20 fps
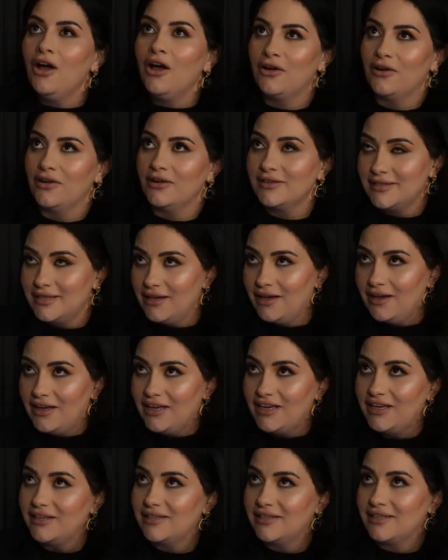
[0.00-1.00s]
Araksya,
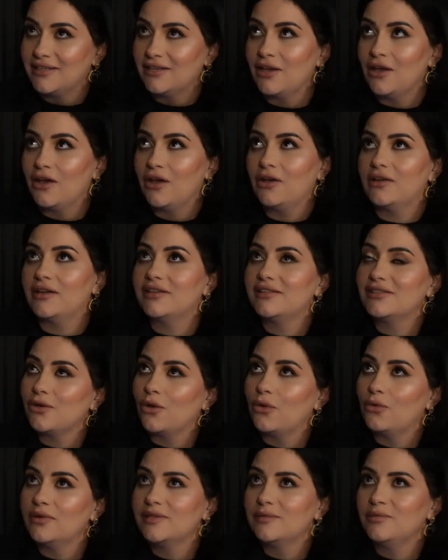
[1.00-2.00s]
it's
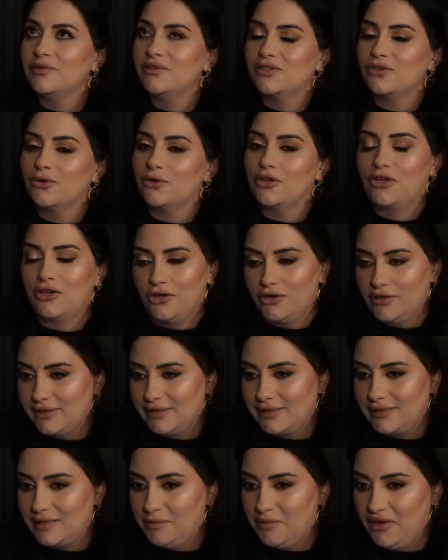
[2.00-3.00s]
always been so
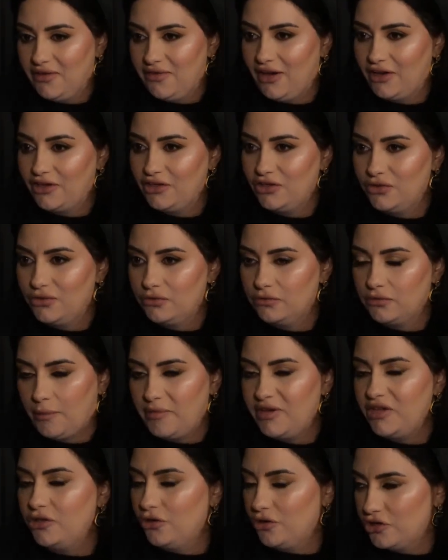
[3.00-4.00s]
curious to me that
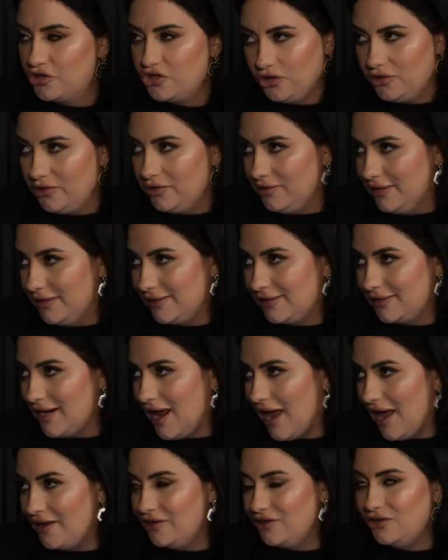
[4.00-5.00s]
you're a journalist
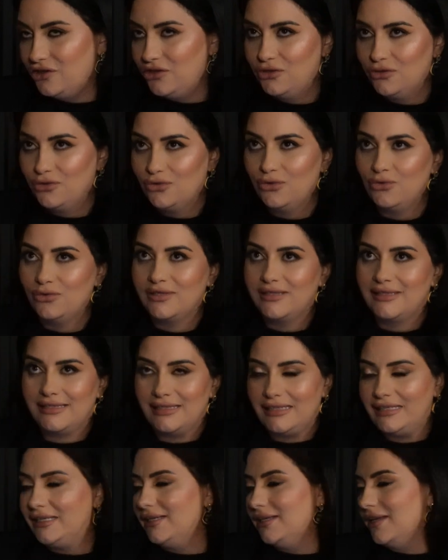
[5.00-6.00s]
and you
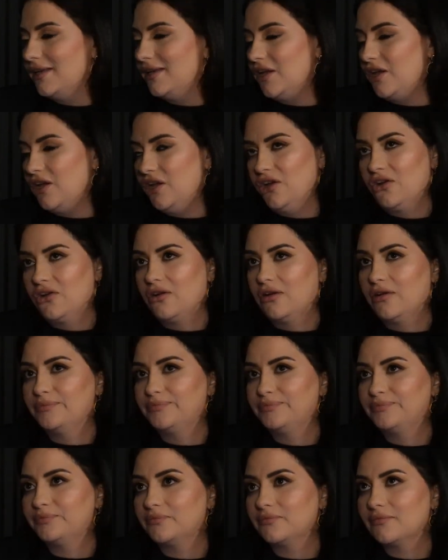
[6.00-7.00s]
see and hear
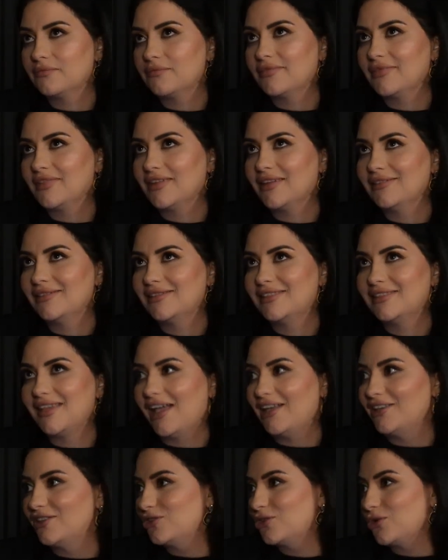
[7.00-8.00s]

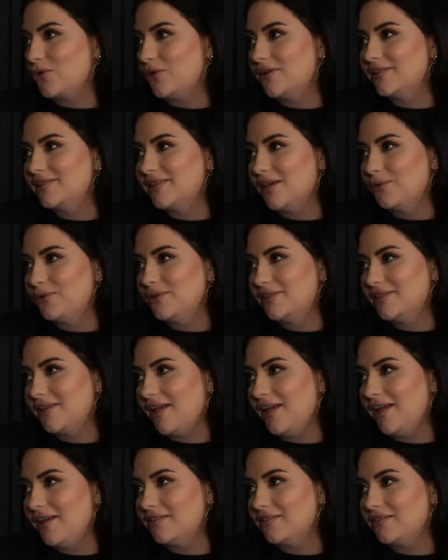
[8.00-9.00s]
sad stories, I would
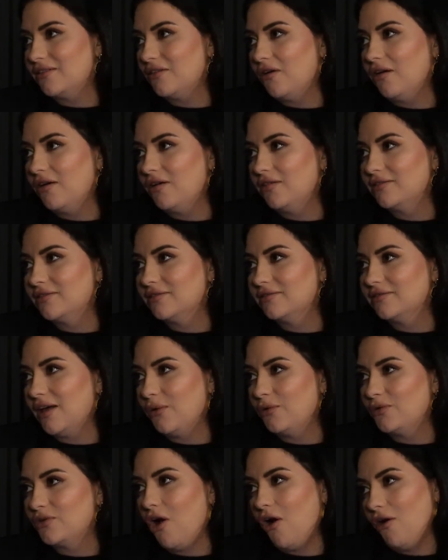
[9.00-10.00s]
say. I
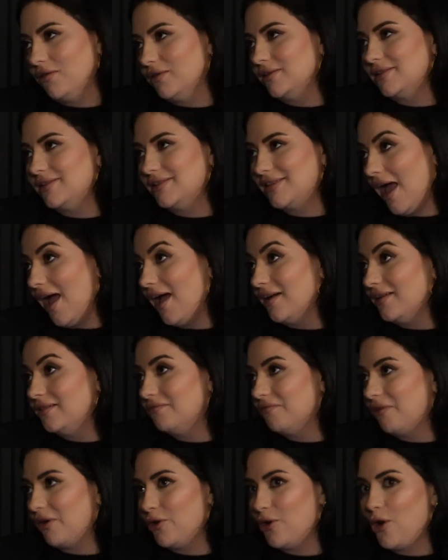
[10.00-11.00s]
would call it sad.
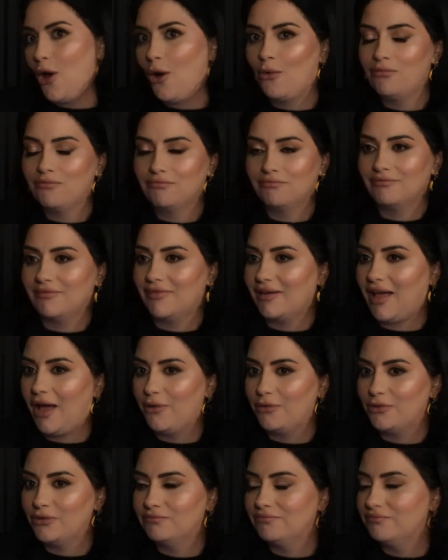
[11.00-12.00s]
I don't know
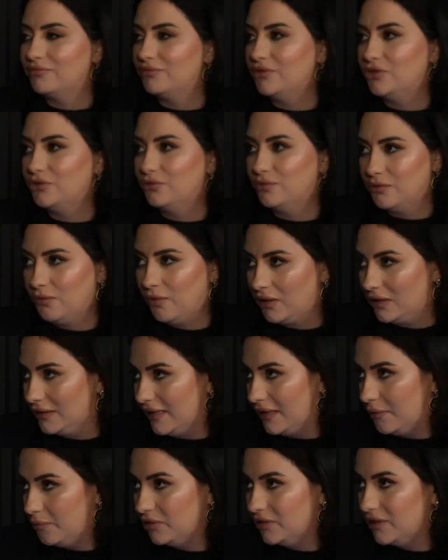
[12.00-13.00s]
how you would want to
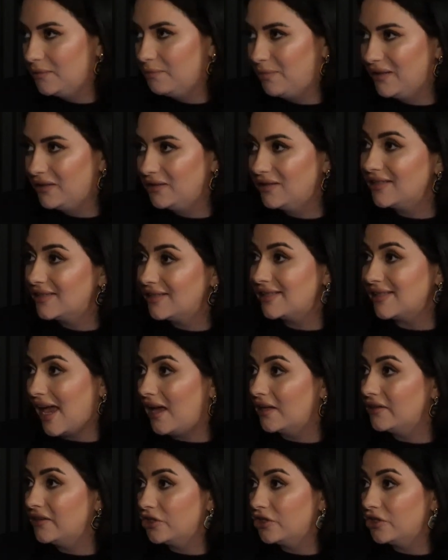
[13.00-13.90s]
label it, but it's sad.